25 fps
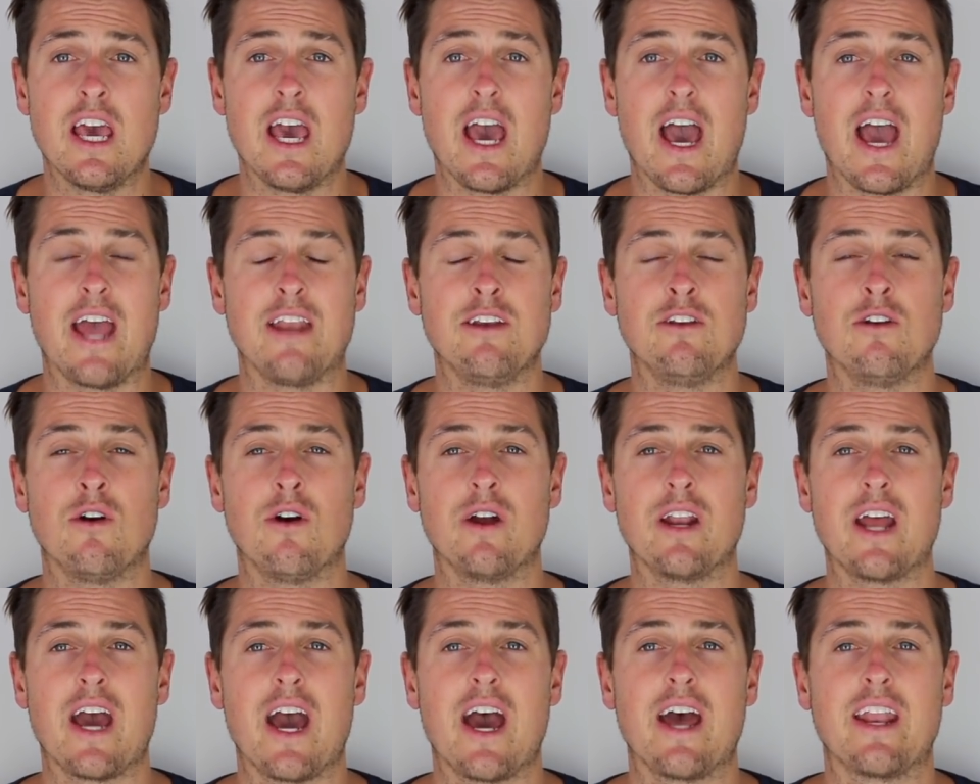and
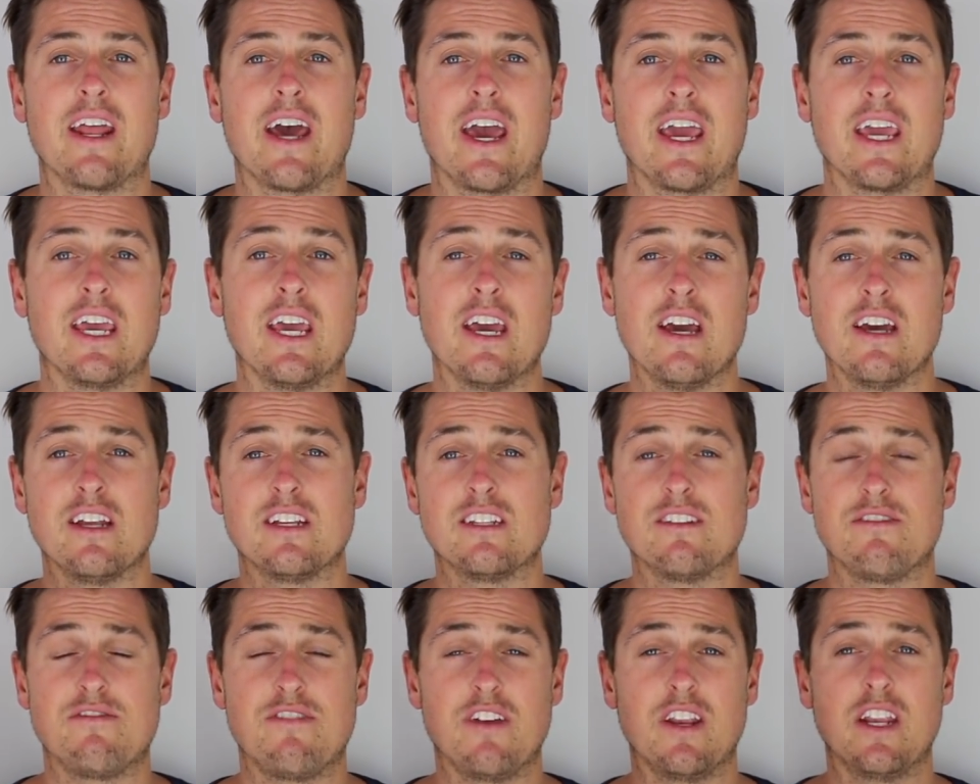not had a
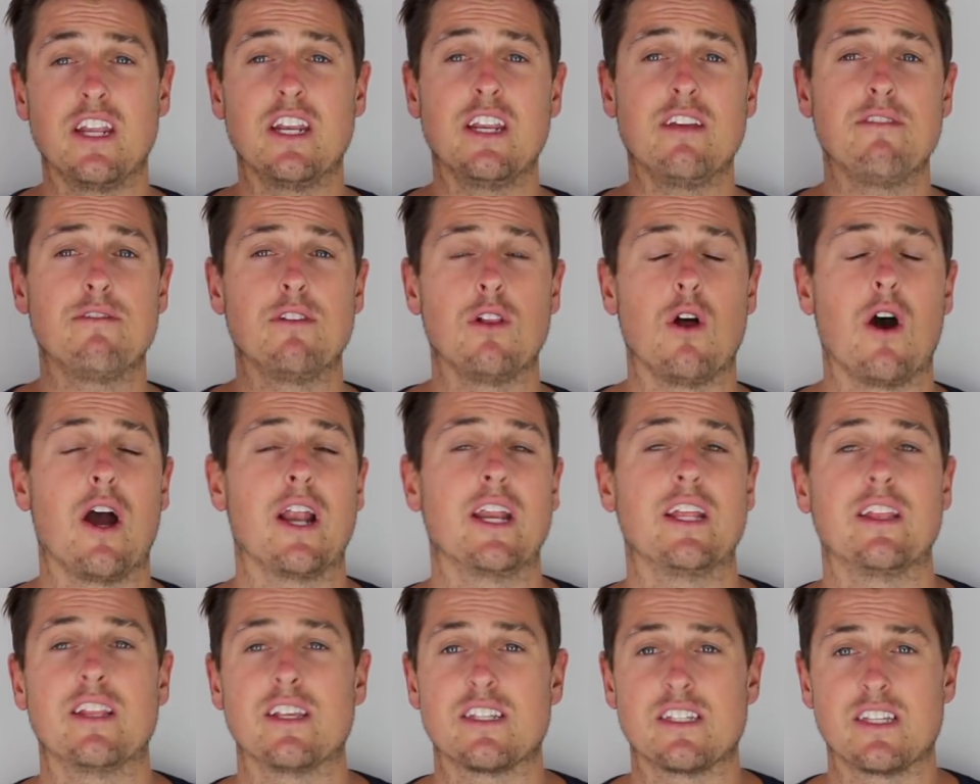definitive line
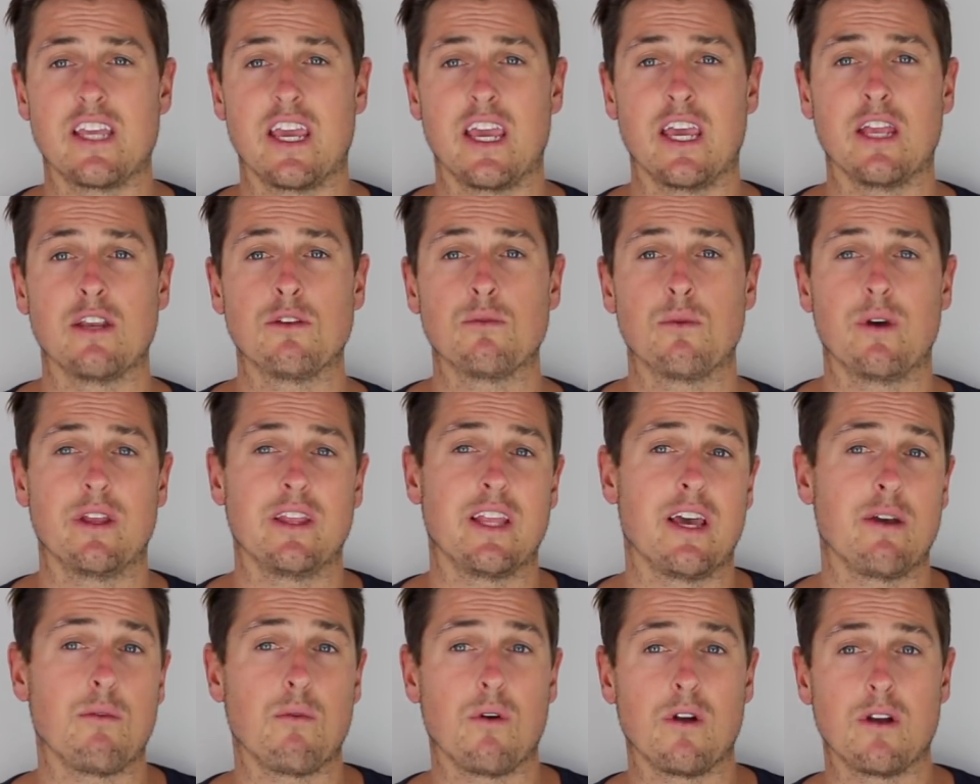in the sand when
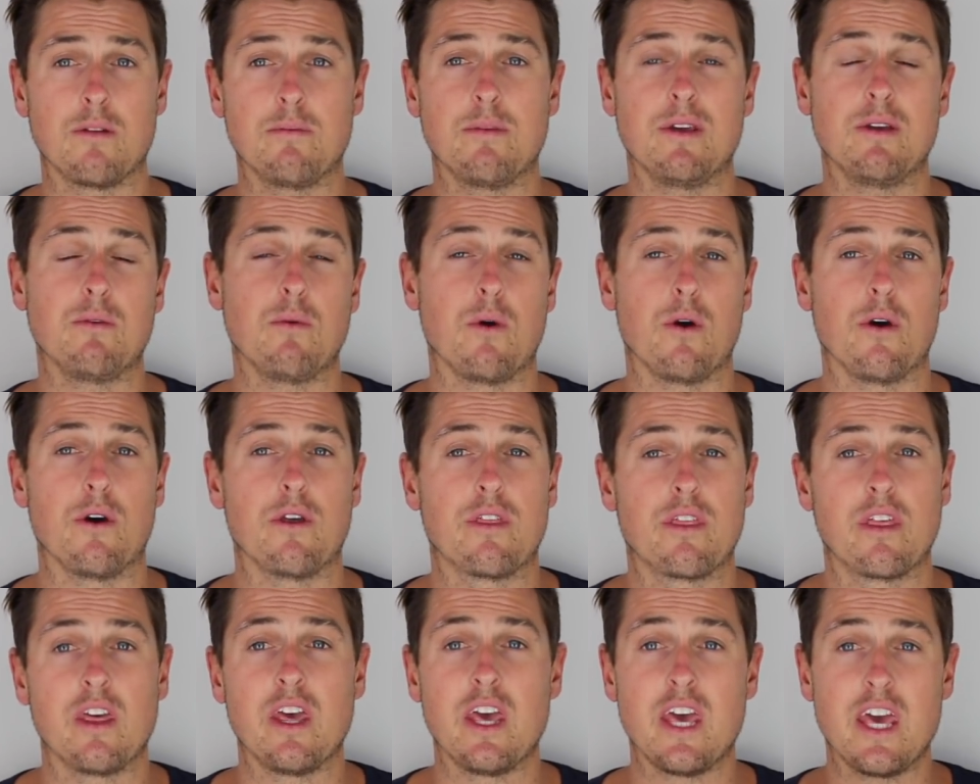they want to be
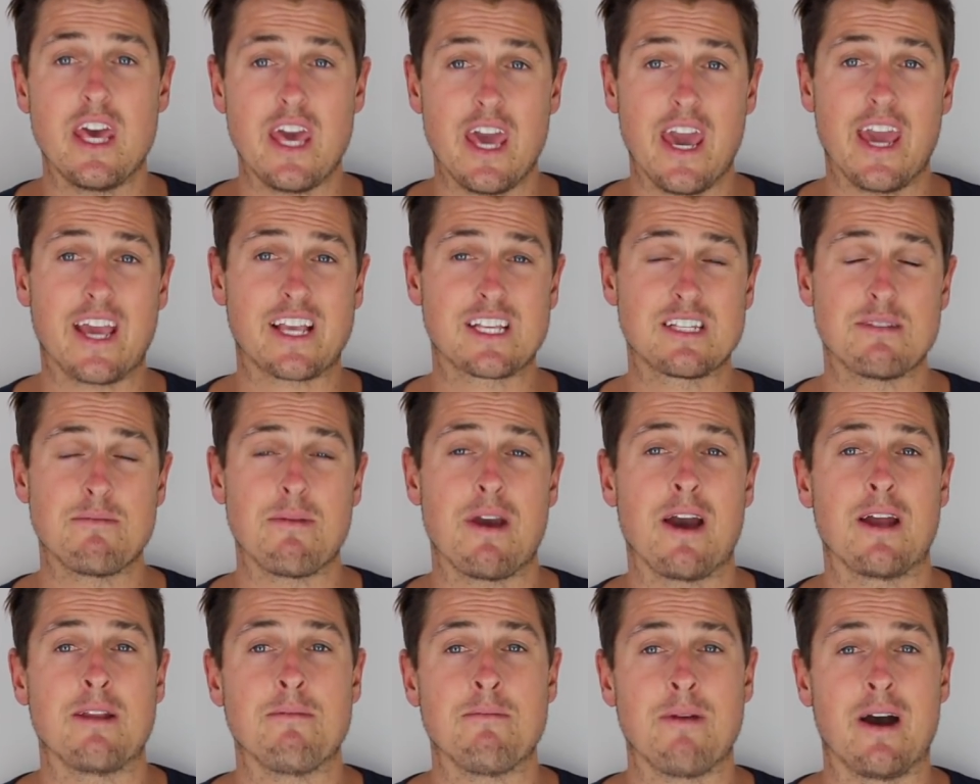worth X
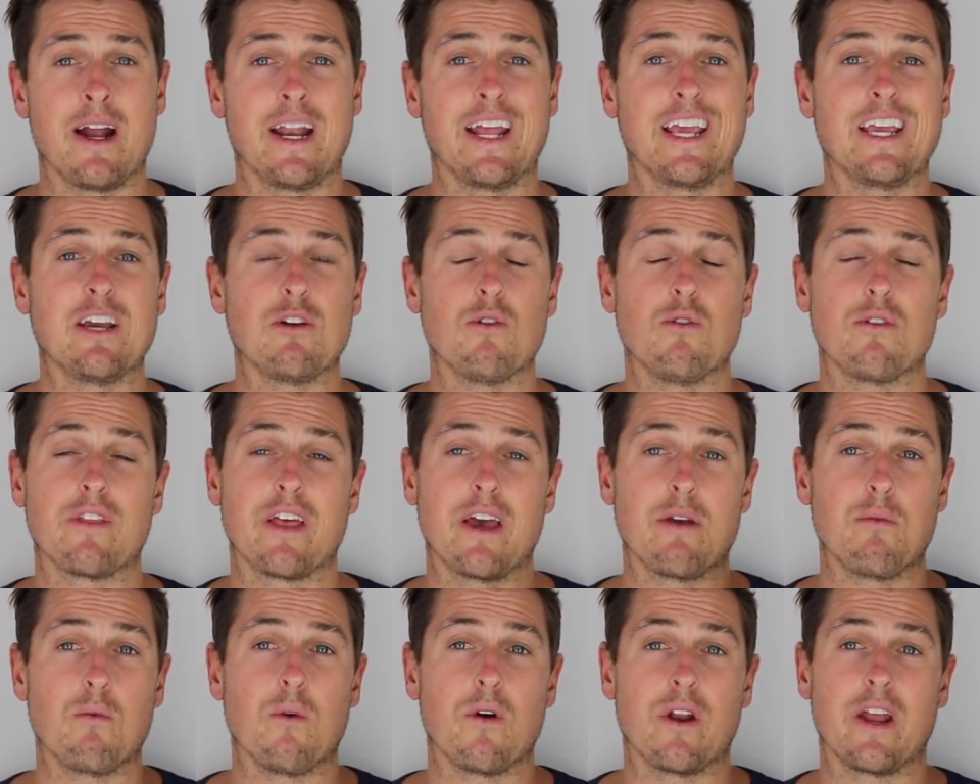amount of money, or
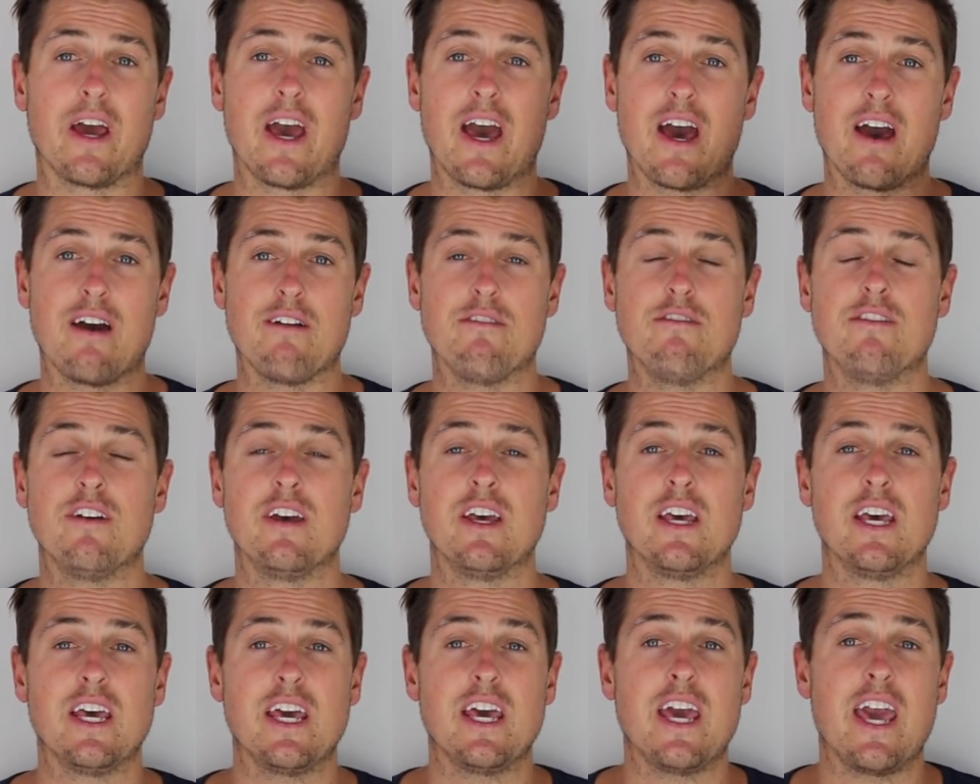they want to have
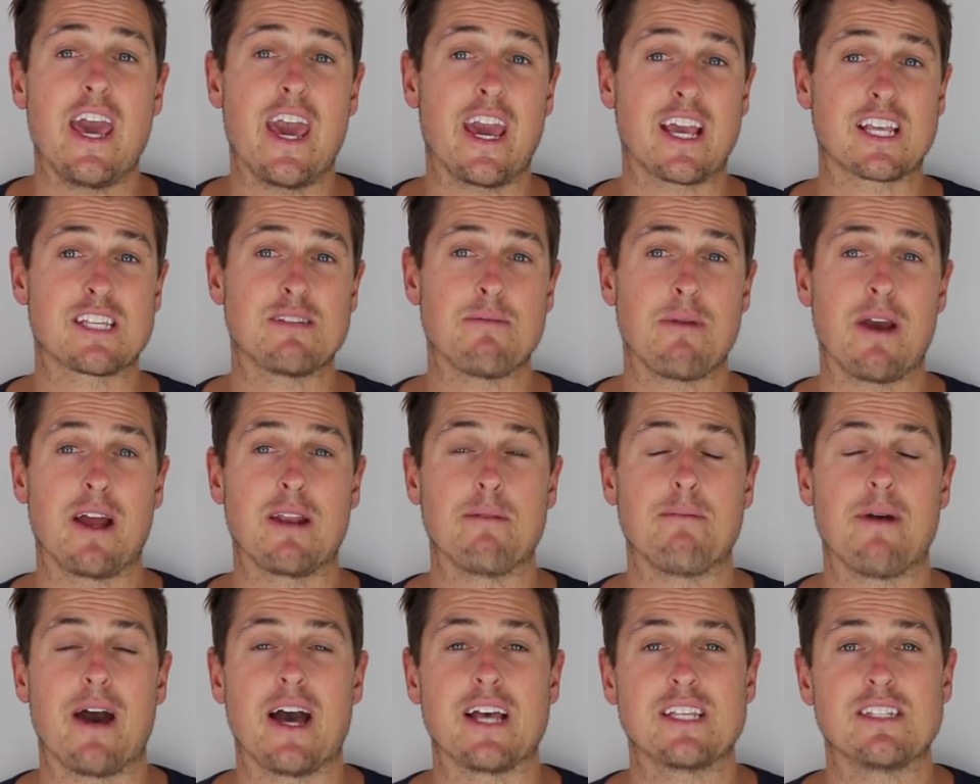X amount
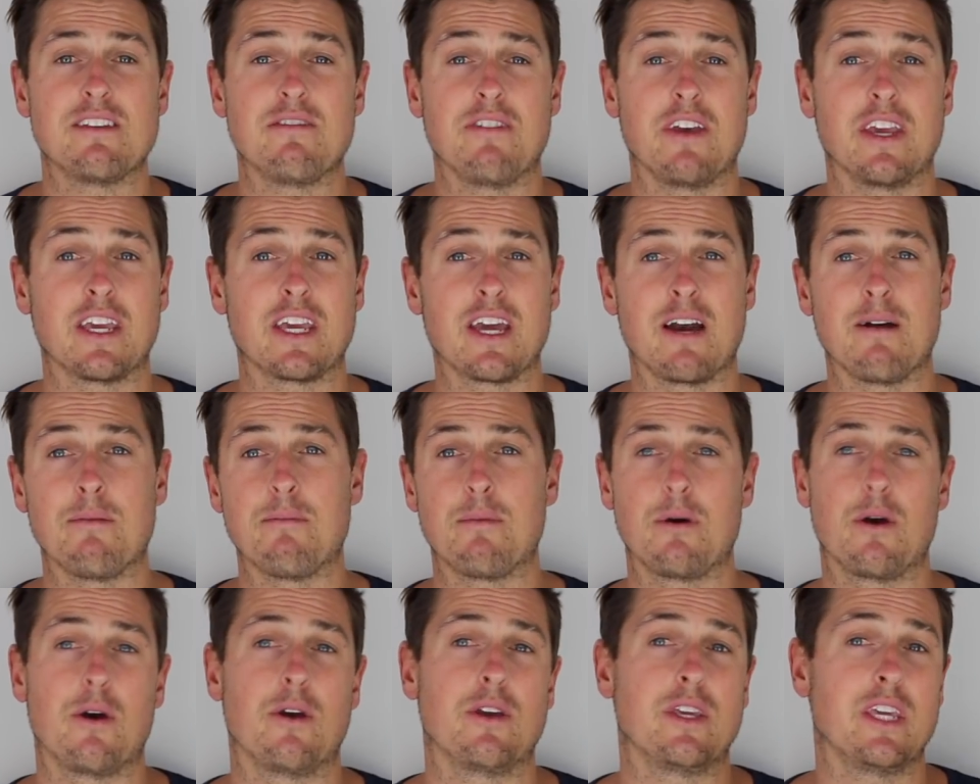of passive income
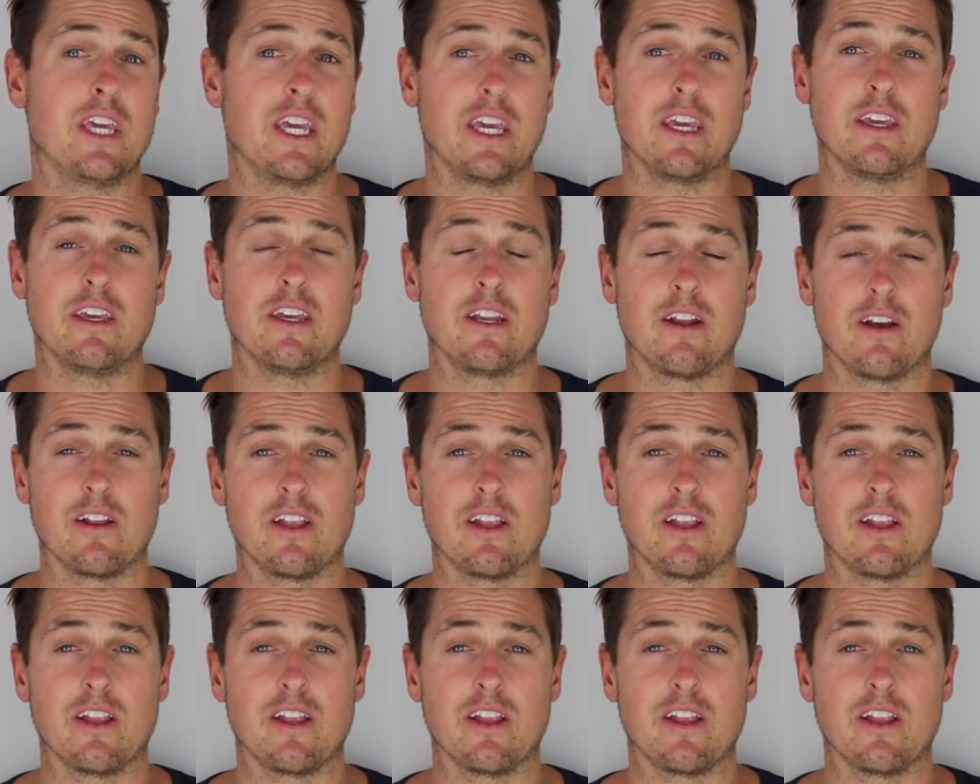per year,